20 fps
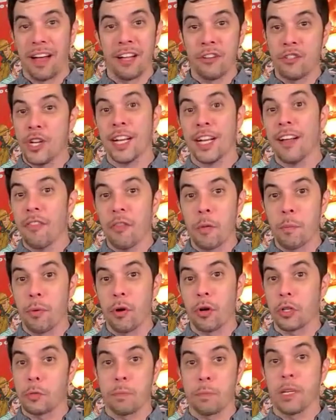Check out their
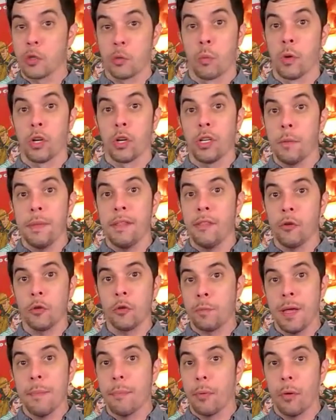books because we're going to be those
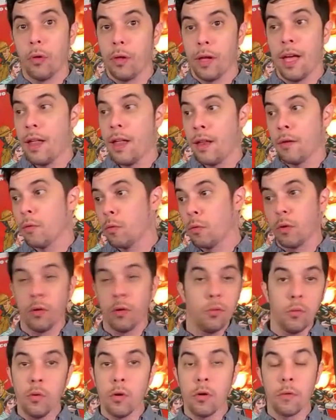people, and
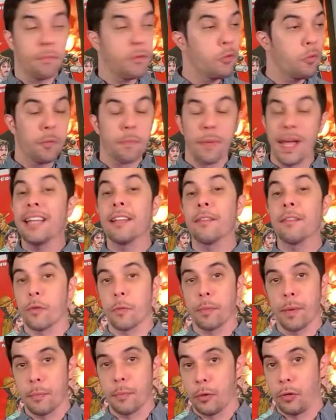we're begging for
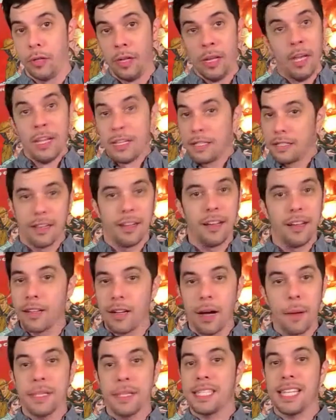people to
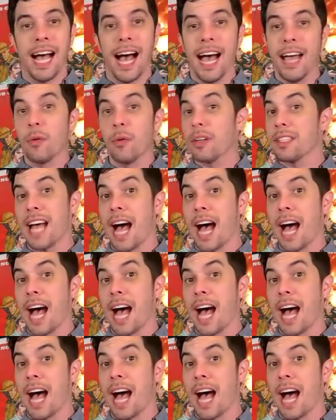come and say hi to us.